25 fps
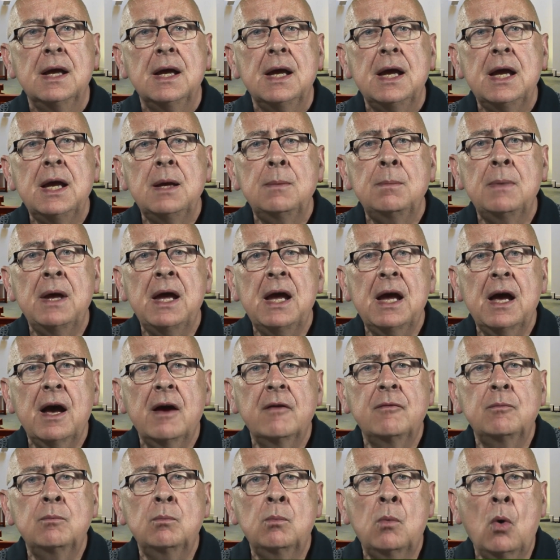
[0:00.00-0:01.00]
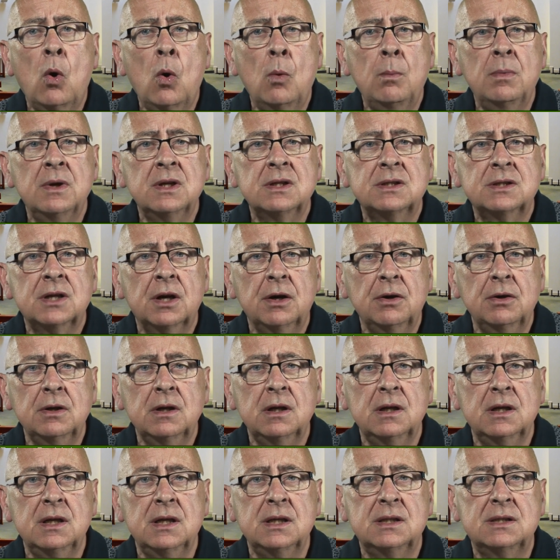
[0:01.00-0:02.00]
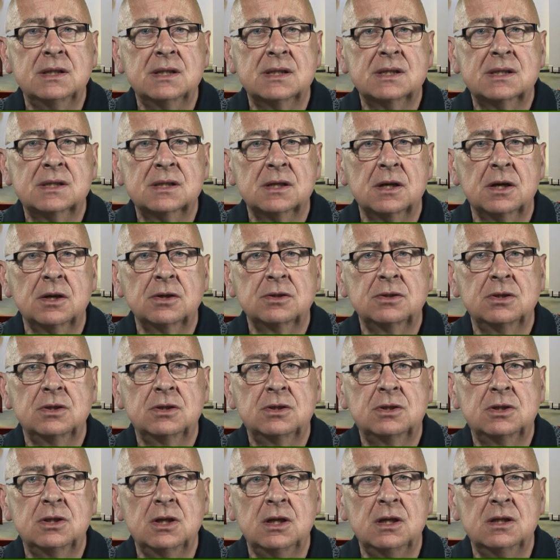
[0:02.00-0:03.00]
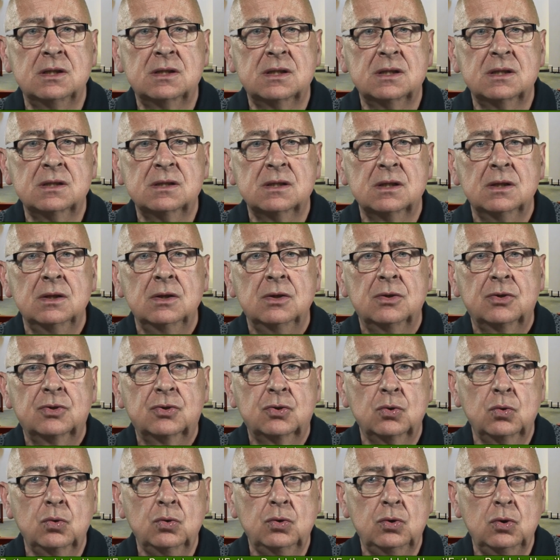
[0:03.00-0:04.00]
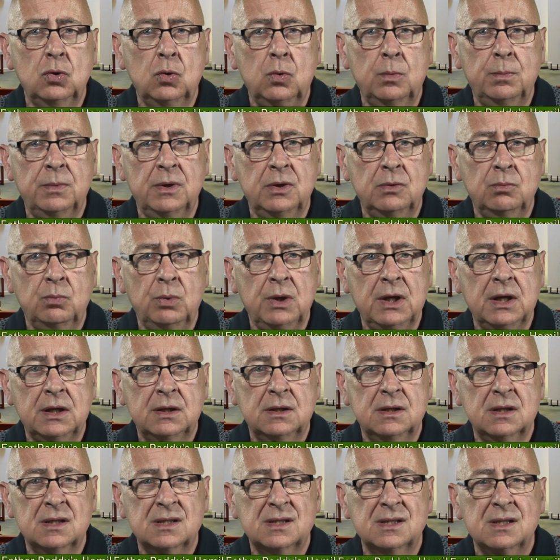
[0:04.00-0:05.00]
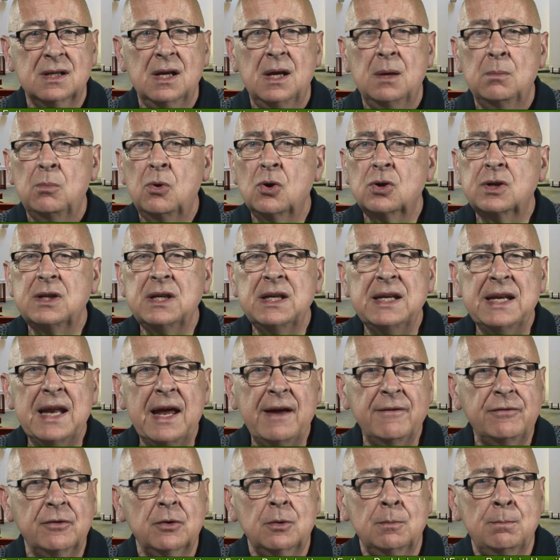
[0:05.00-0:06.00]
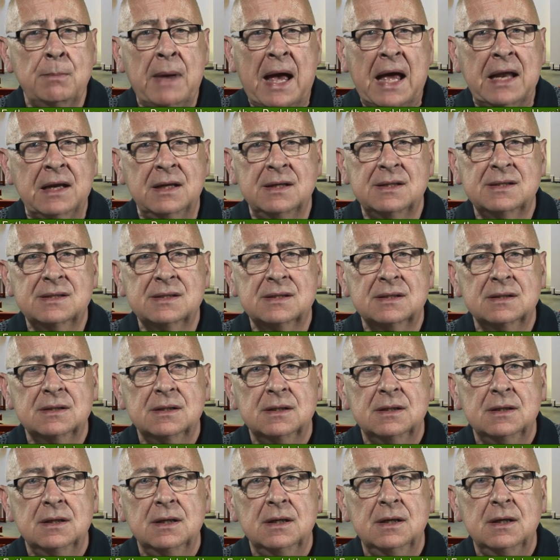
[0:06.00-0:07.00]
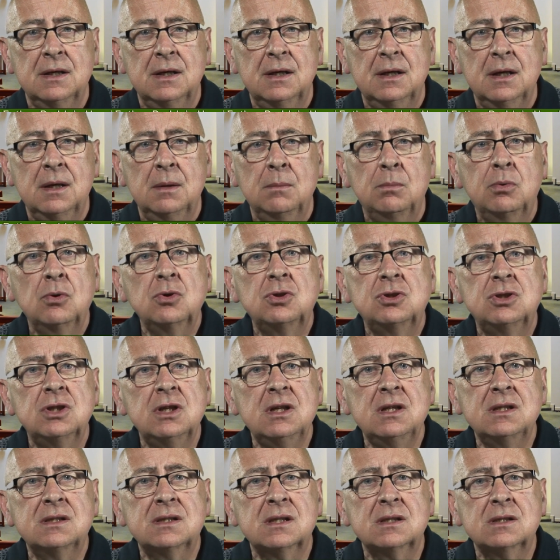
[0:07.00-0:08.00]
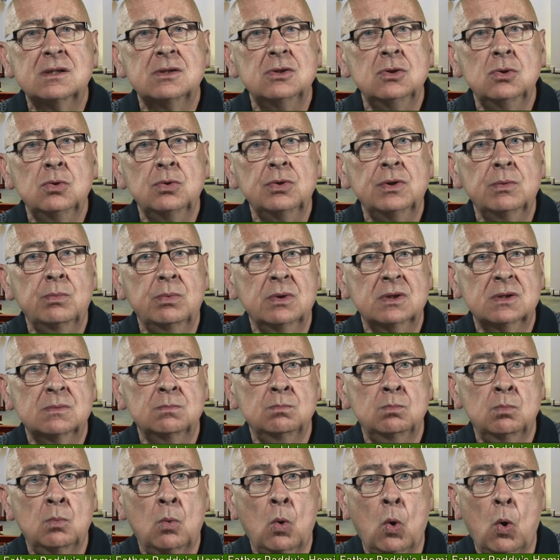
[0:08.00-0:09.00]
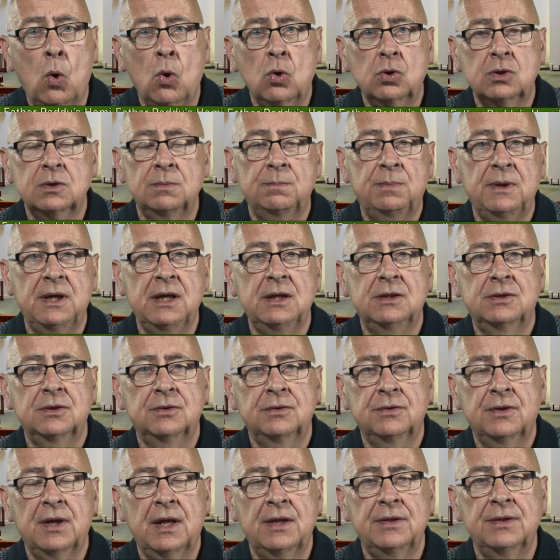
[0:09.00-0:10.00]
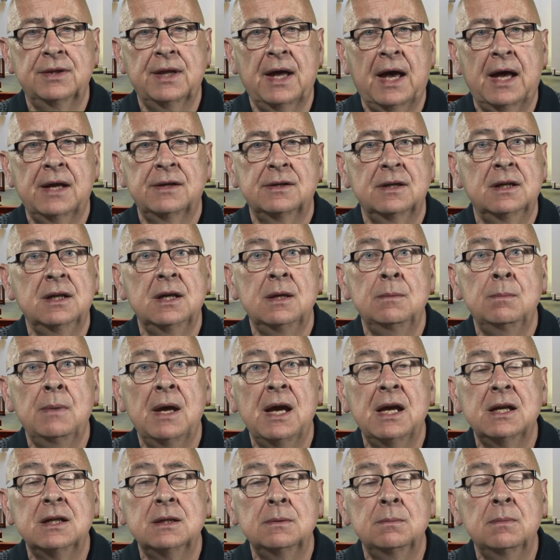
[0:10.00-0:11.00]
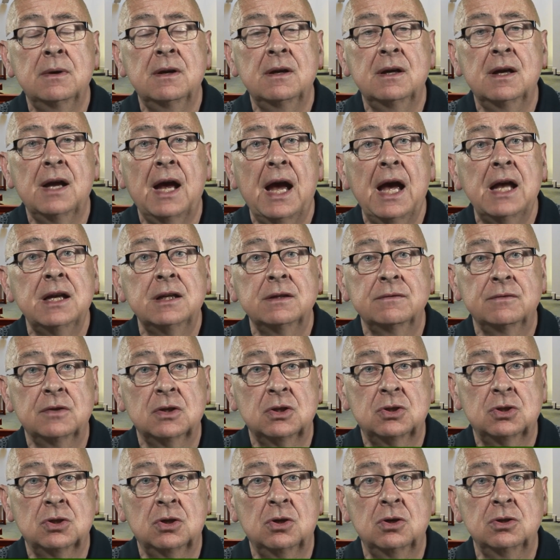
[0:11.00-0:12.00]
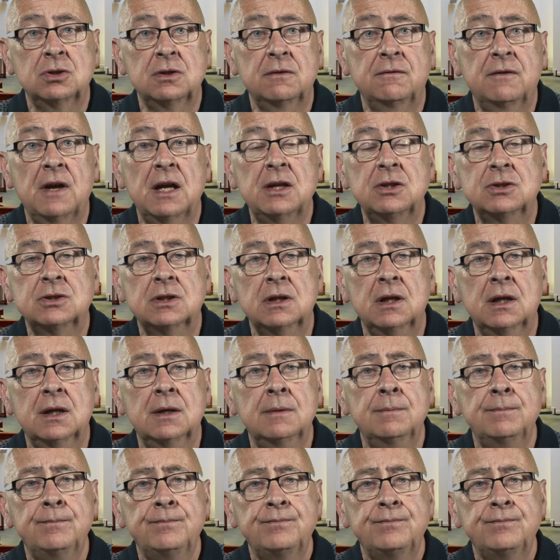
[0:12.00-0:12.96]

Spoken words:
He may have momentarily deserted Jesus through human weakness, but never malice. But Jesus knew there was more to Peter than that, and he made him head of the church eventually.